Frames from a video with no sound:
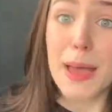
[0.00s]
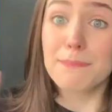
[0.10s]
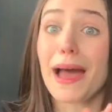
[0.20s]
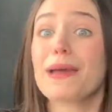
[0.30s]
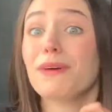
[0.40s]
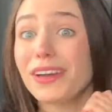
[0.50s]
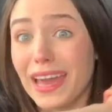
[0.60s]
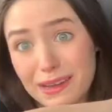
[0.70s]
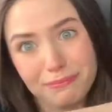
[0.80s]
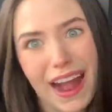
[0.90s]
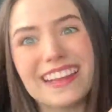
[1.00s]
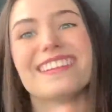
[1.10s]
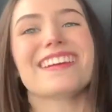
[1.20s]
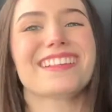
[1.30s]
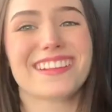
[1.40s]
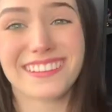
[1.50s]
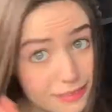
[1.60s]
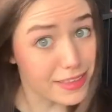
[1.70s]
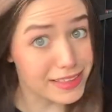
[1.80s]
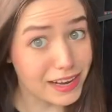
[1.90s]
Mime, okay, practice.
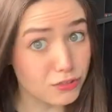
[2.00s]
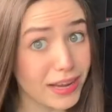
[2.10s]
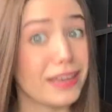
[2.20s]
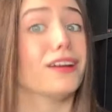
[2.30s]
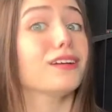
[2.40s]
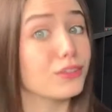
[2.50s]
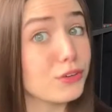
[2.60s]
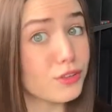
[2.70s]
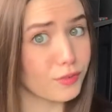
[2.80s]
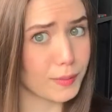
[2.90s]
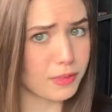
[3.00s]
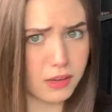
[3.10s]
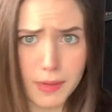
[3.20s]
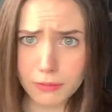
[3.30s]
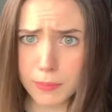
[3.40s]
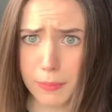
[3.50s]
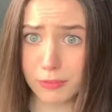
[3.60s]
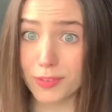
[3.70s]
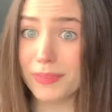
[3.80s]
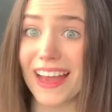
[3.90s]
This sentence right here includes a verb that you may remember
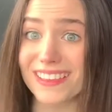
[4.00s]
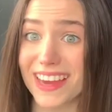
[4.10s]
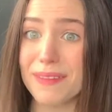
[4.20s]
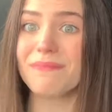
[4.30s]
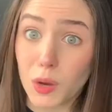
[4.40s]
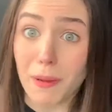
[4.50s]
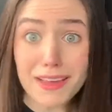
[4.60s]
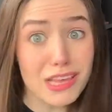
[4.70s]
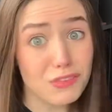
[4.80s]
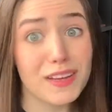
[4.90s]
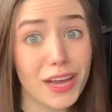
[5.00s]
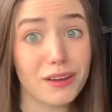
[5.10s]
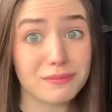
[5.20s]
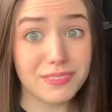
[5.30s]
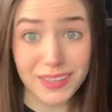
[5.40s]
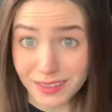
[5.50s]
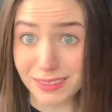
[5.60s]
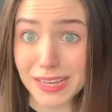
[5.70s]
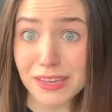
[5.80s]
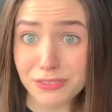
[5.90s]
from last time. So pause this video,
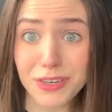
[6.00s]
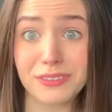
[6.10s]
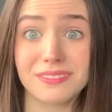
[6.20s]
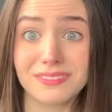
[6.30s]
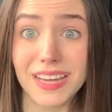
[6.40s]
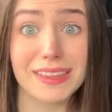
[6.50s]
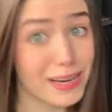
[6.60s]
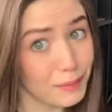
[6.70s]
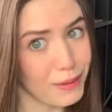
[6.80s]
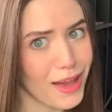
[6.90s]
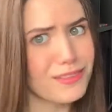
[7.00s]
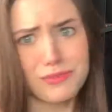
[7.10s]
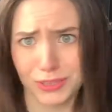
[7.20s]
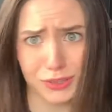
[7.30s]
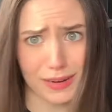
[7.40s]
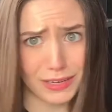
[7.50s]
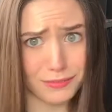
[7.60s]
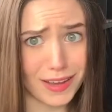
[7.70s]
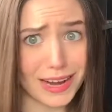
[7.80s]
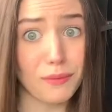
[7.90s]
think it through, and then unpause when you're ready to
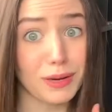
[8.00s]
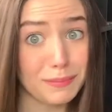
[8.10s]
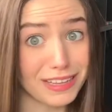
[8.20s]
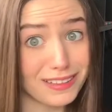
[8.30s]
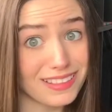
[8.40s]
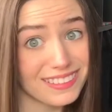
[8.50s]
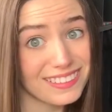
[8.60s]
find out what it means.